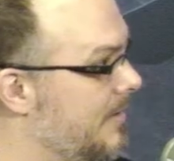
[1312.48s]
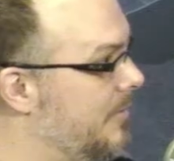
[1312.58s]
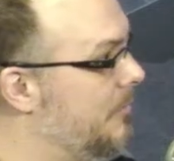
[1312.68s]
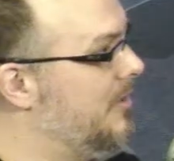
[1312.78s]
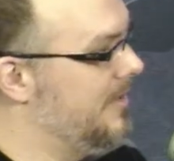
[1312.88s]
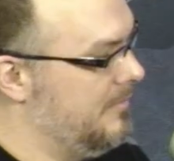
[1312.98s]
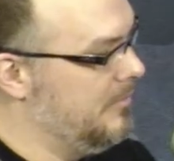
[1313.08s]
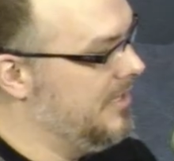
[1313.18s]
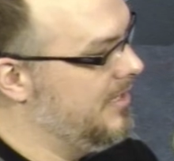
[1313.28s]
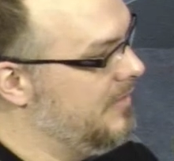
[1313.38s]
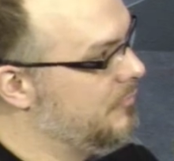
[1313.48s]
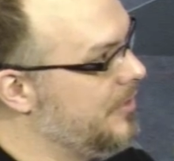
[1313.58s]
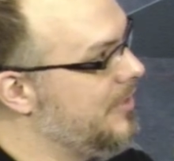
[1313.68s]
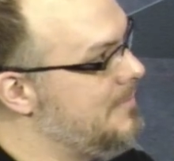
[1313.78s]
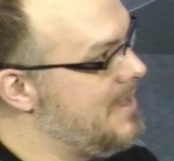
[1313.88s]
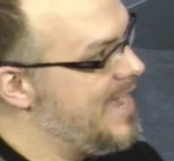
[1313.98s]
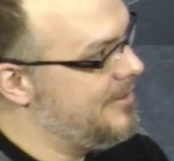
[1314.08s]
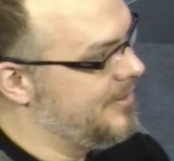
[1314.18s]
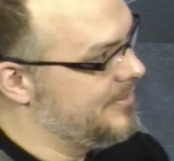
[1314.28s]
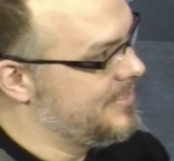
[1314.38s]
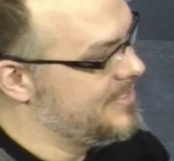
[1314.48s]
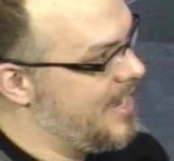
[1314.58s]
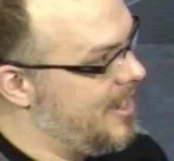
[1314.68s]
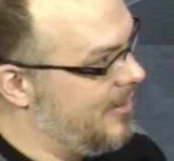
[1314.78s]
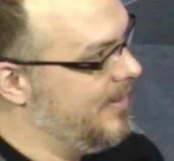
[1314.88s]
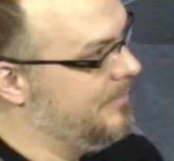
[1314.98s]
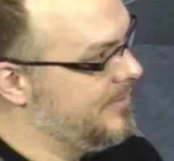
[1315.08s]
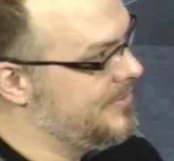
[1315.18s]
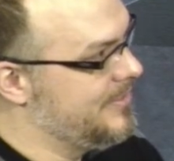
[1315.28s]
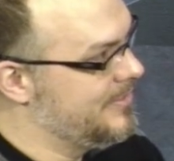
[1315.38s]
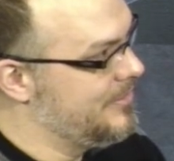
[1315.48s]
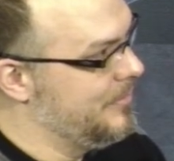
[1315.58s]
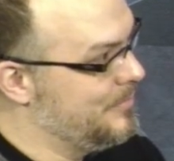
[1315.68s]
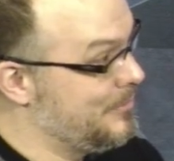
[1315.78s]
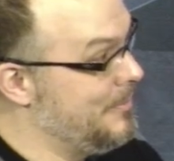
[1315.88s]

But what really matters is not honey buns and soups.